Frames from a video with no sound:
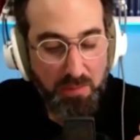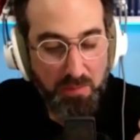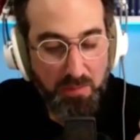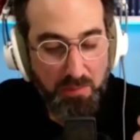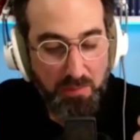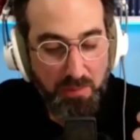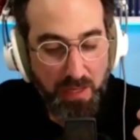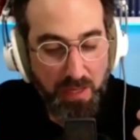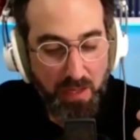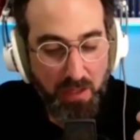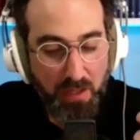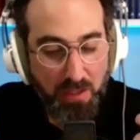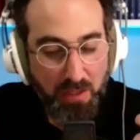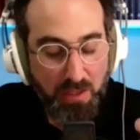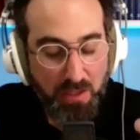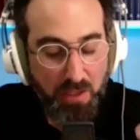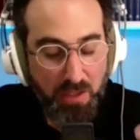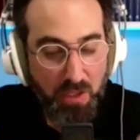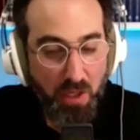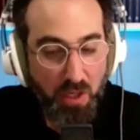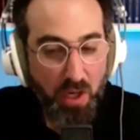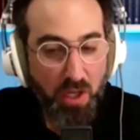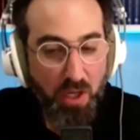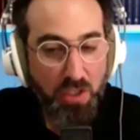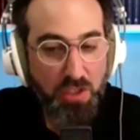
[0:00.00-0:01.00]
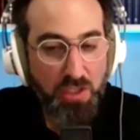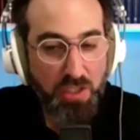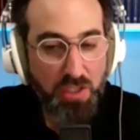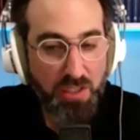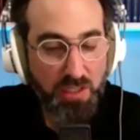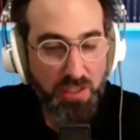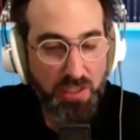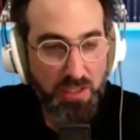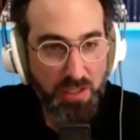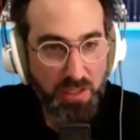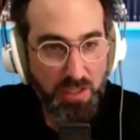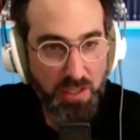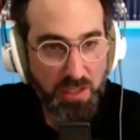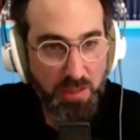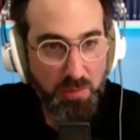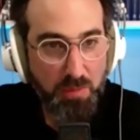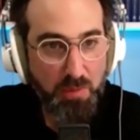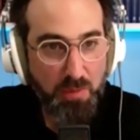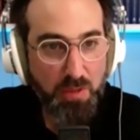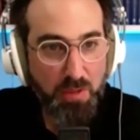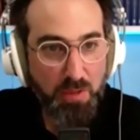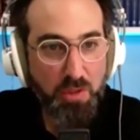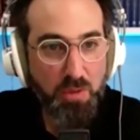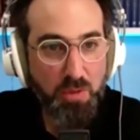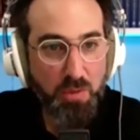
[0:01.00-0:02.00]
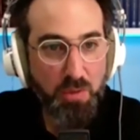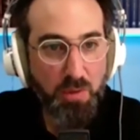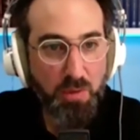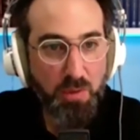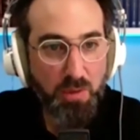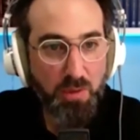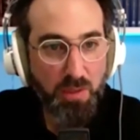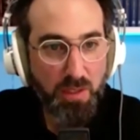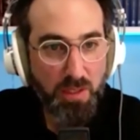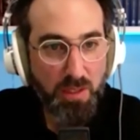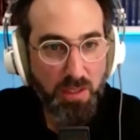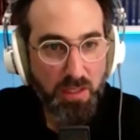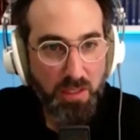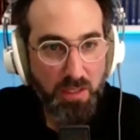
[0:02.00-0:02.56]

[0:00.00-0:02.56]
make our conscious spiritual